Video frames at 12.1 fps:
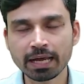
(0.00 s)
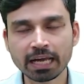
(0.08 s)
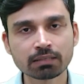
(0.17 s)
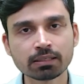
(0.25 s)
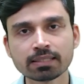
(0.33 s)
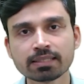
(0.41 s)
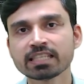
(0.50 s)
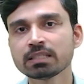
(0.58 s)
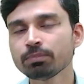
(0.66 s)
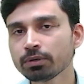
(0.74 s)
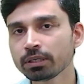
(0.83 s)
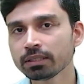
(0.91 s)
as well as the
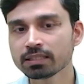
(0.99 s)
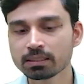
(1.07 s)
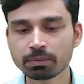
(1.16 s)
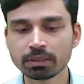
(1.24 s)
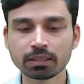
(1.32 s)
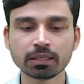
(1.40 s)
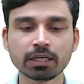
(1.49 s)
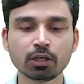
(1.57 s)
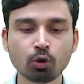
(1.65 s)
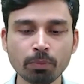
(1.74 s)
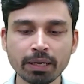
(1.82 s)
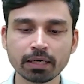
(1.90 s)
expert in this particular
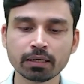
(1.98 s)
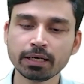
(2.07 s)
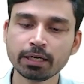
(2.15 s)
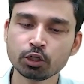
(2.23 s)
domain